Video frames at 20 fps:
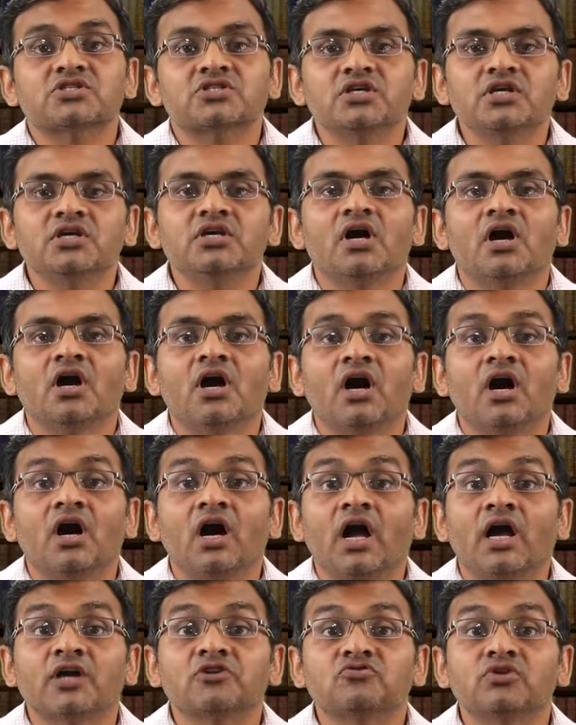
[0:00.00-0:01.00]
study
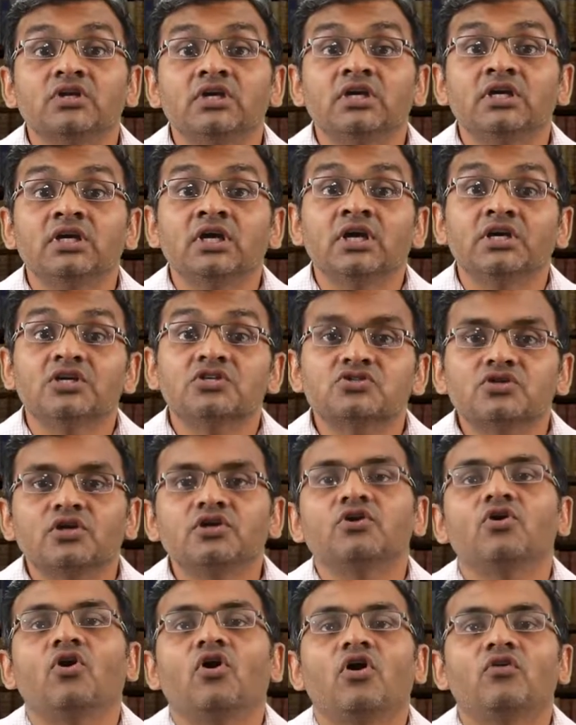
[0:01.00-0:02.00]
uh, actually
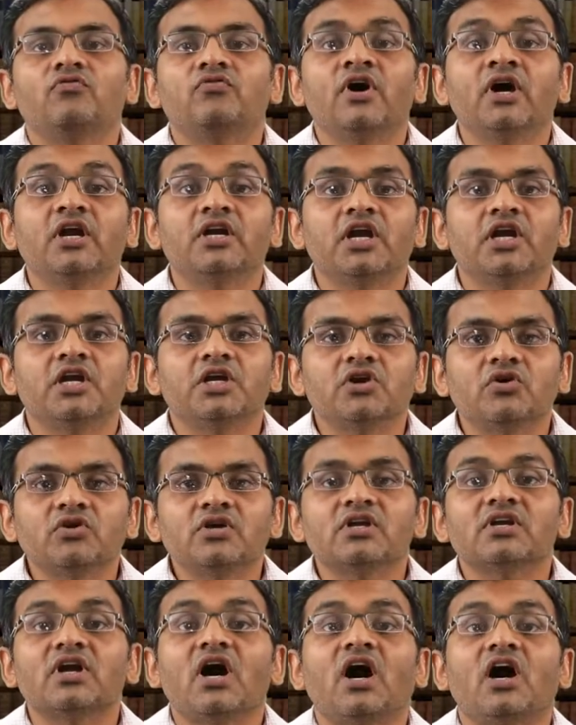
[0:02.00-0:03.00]
study of
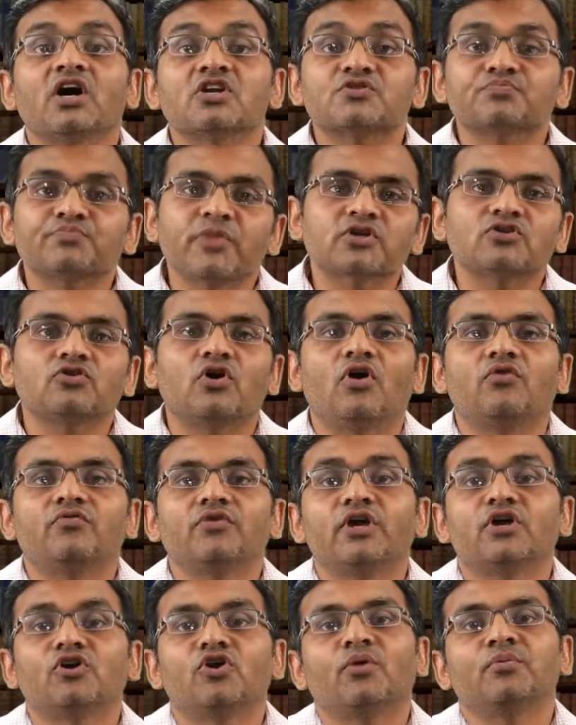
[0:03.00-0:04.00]
territorial aspect of
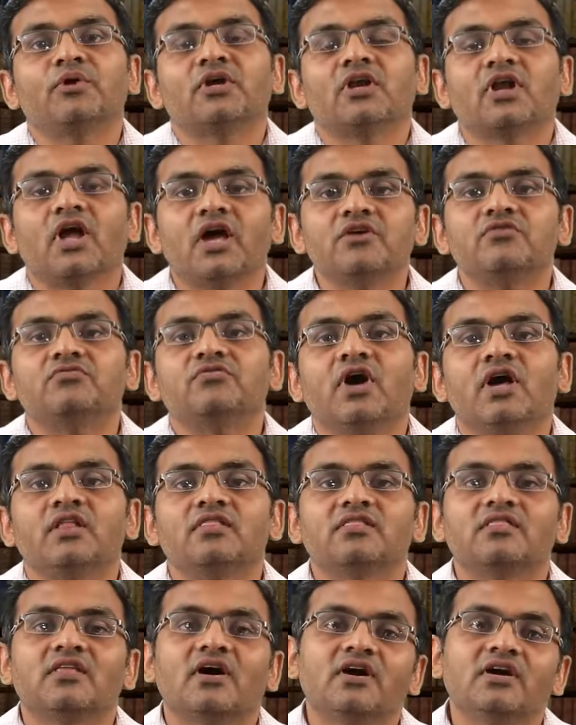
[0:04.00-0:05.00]
economic life
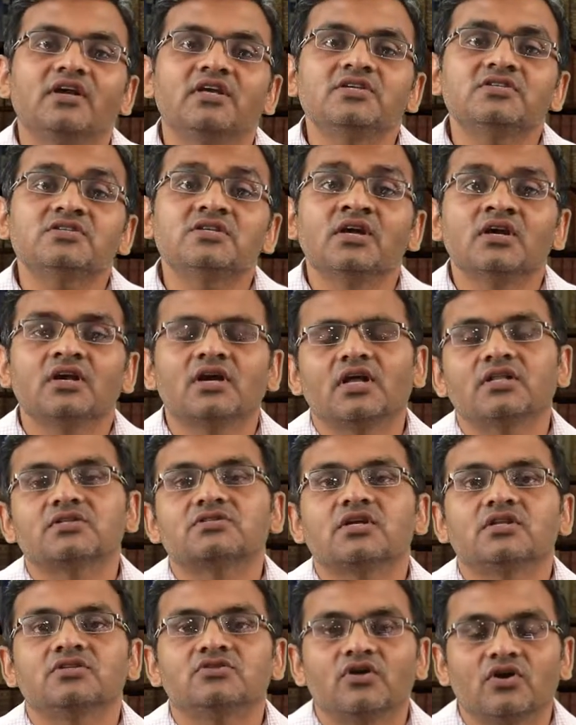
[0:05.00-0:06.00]
and third is
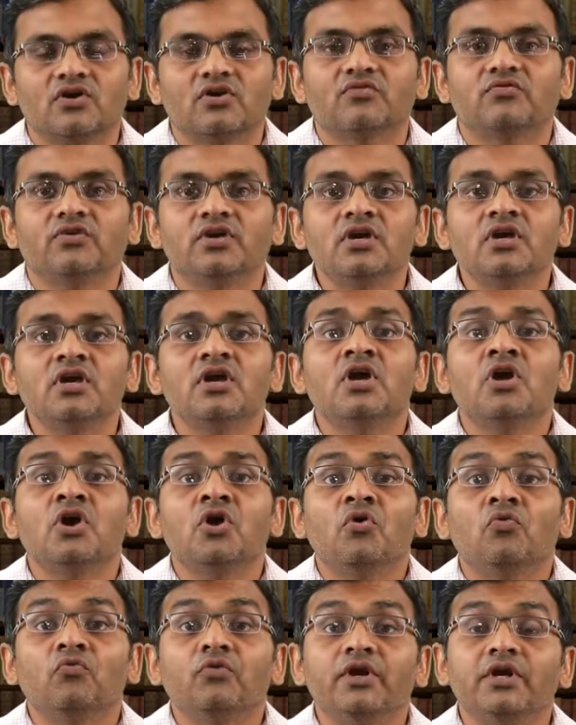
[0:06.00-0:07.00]
cultural geography
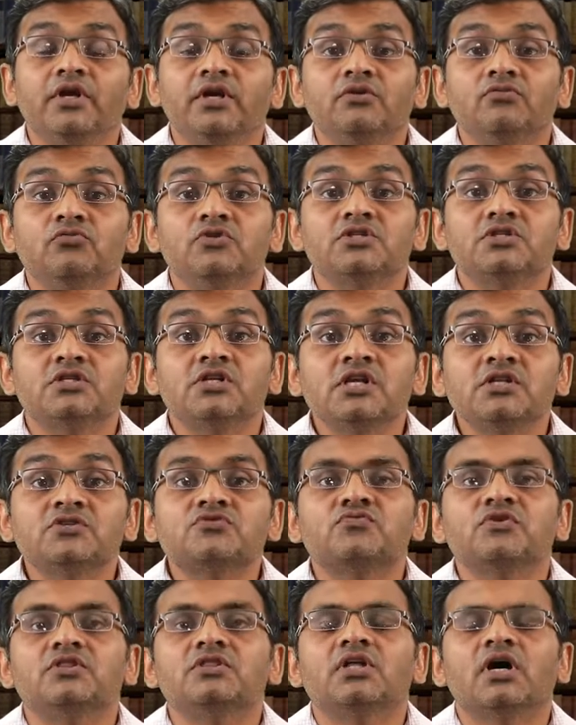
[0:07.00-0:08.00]
which
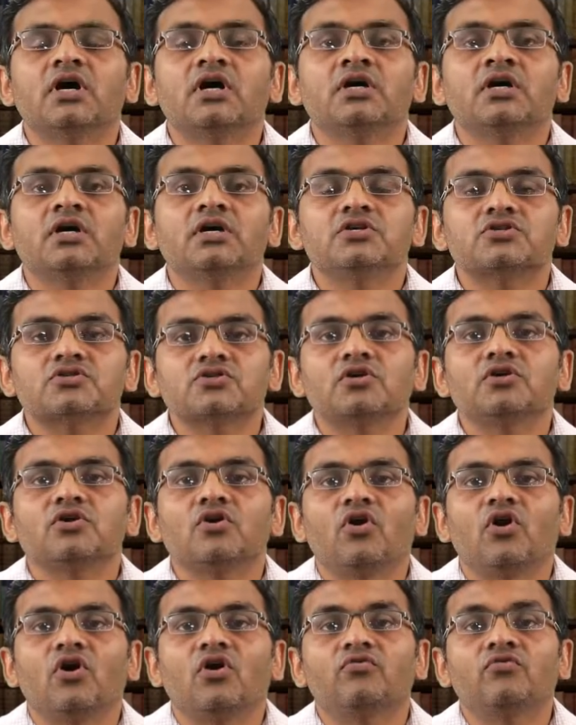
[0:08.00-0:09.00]
deals with the
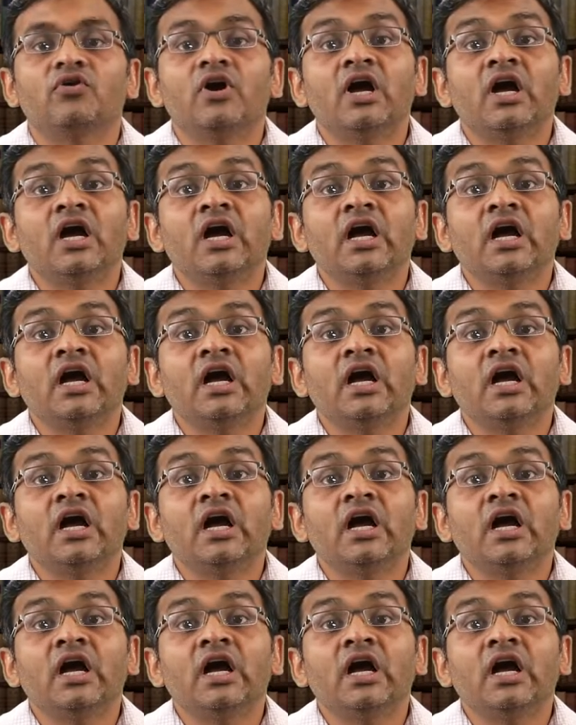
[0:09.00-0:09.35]
study of